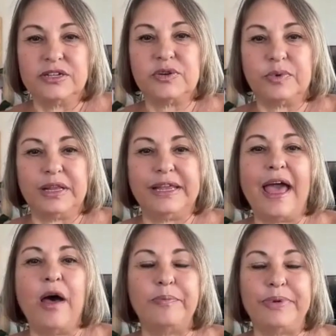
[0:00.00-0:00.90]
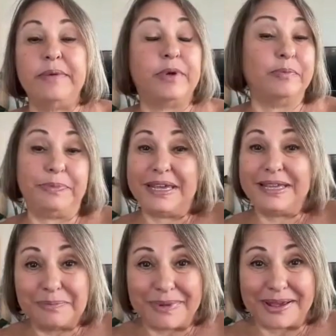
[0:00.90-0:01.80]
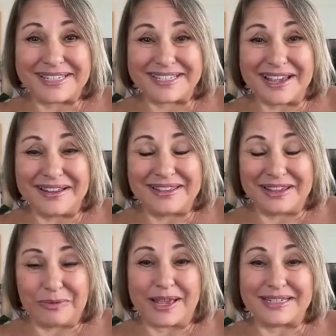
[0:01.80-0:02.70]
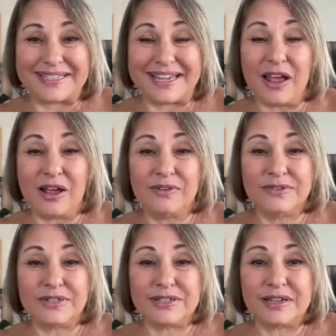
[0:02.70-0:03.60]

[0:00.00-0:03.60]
really help people be their best selves,